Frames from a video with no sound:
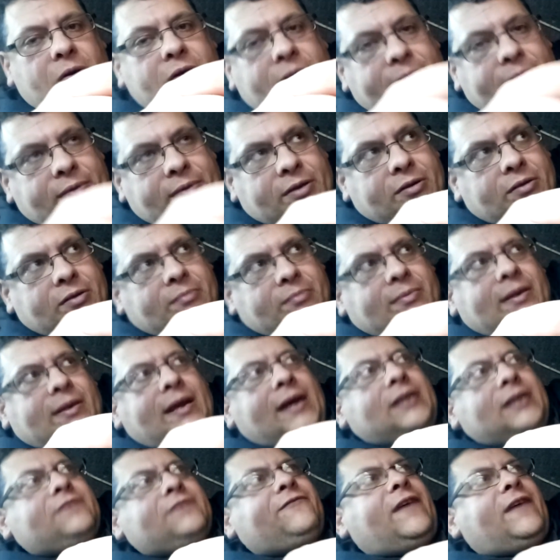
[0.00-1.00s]
going to be doing in my
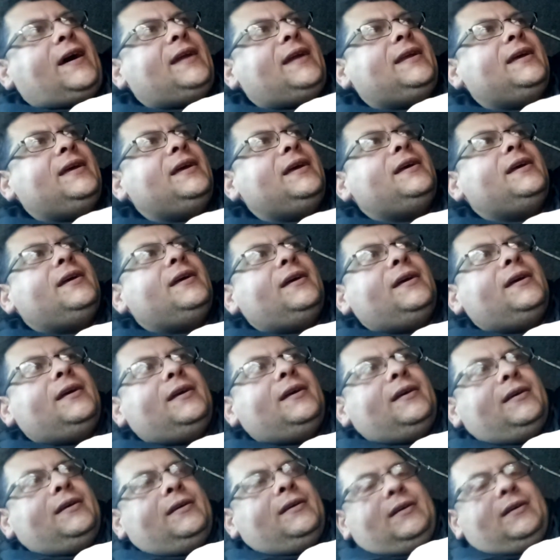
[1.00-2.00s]
next van,
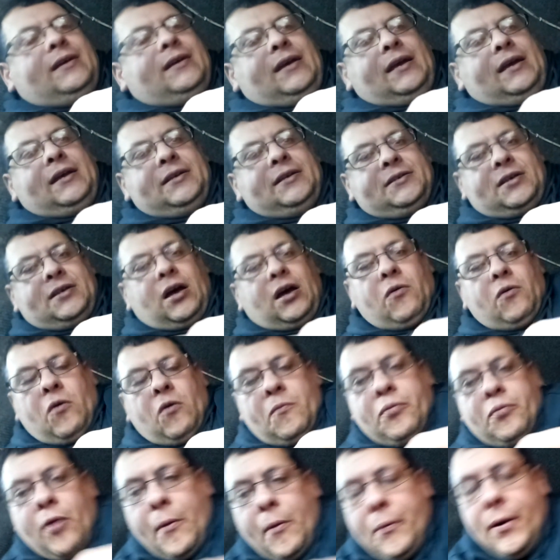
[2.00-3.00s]
is I will
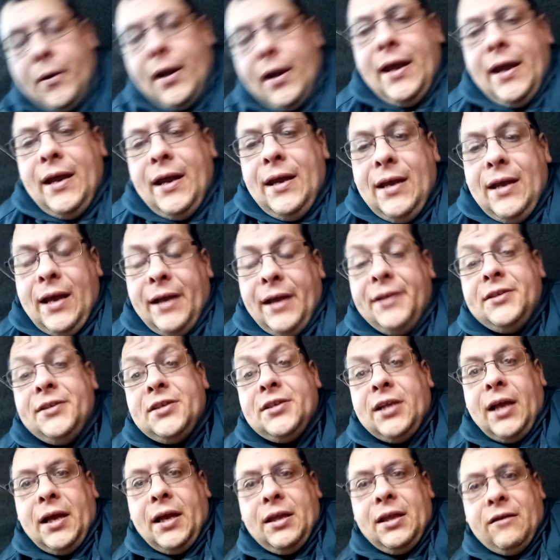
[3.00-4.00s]
properly
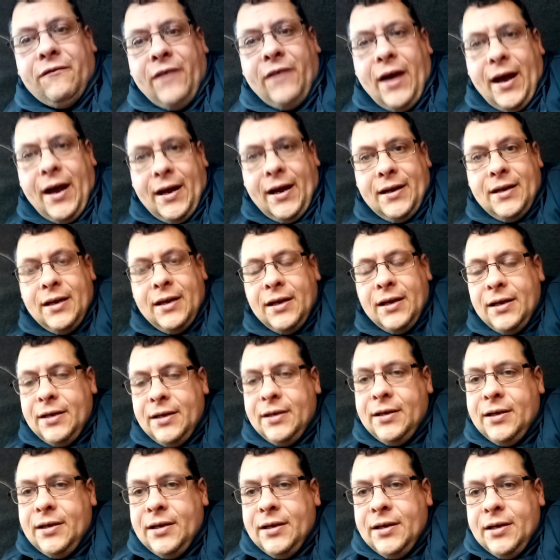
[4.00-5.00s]
insulate the van
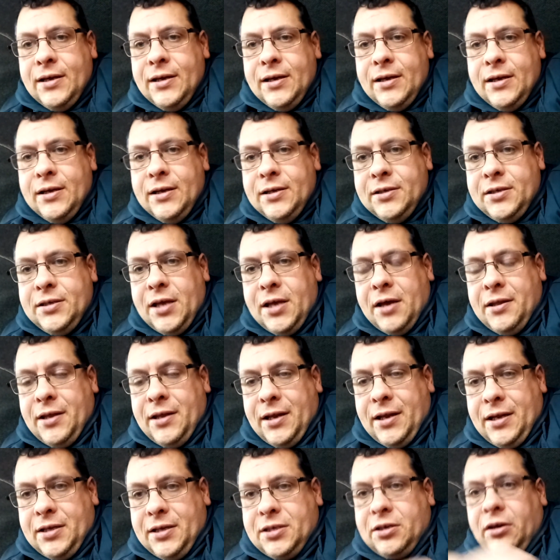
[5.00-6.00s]
so
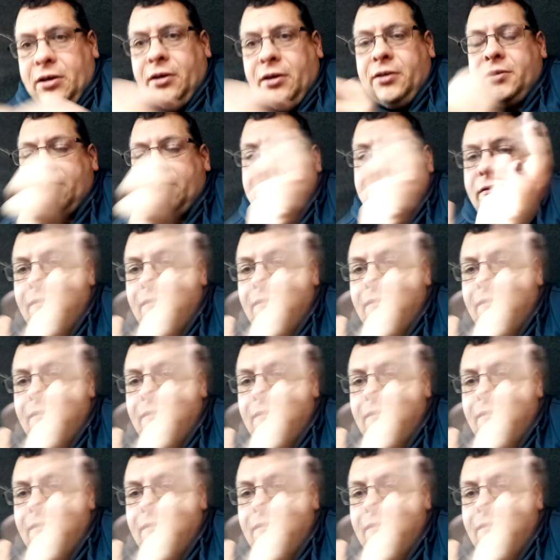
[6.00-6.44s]
that it's got